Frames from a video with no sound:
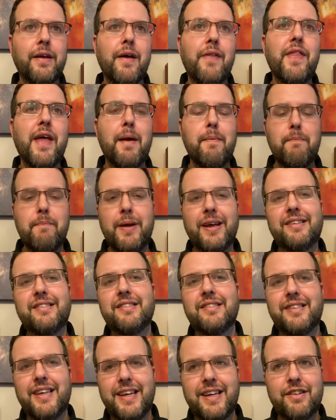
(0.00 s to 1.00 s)
that
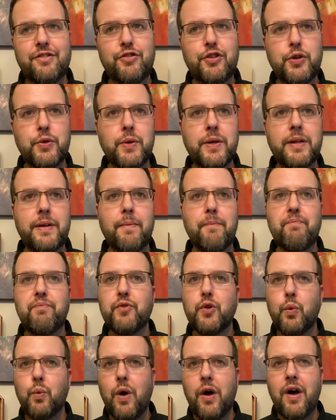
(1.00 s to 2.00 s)
mixes into it
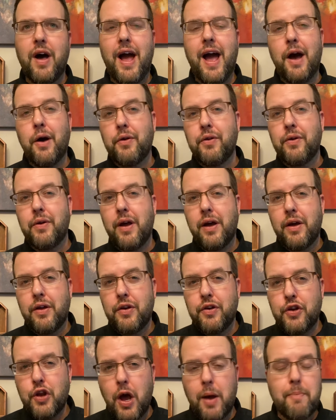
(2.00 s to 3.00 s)
while
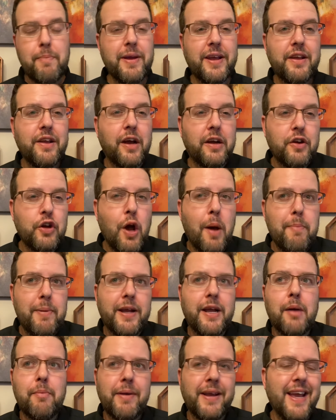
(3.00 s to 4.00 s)
not
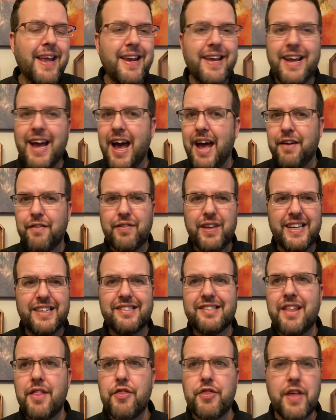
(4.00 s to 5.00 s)
becoming any kind of like
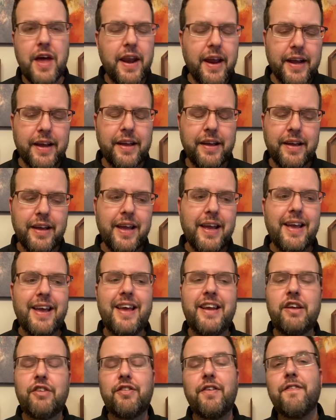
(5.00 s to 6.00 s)
synthetic.
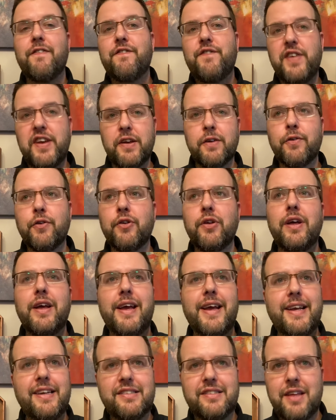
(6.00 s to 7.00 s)
It doesn't feel
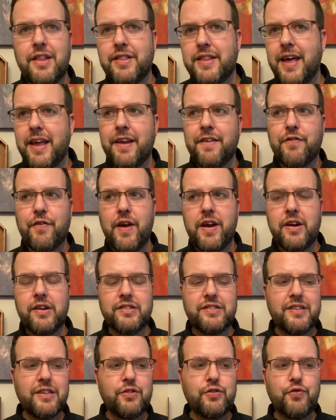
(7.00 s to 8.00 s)
a synthetic
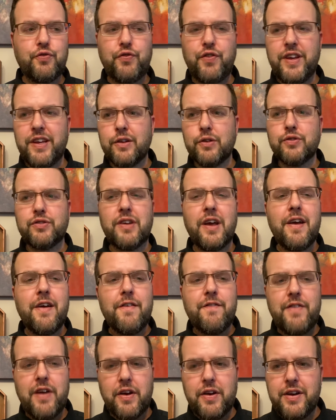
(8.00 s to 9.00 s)
fragrance. This feels
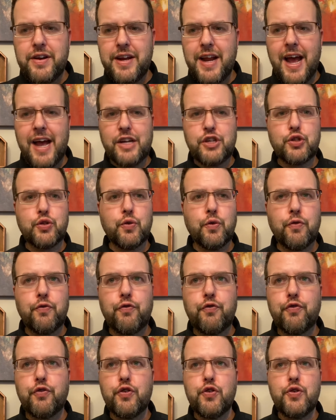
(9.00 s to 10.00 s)
very natural,
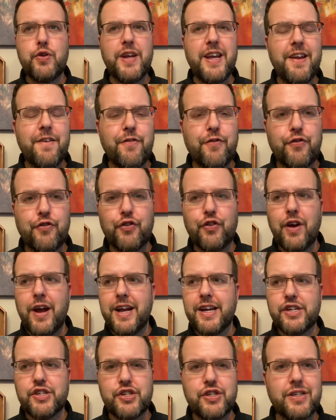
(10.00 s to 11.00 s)
fruity,
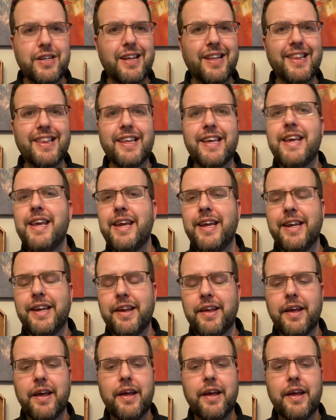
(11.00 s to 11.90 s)
fresh, clean.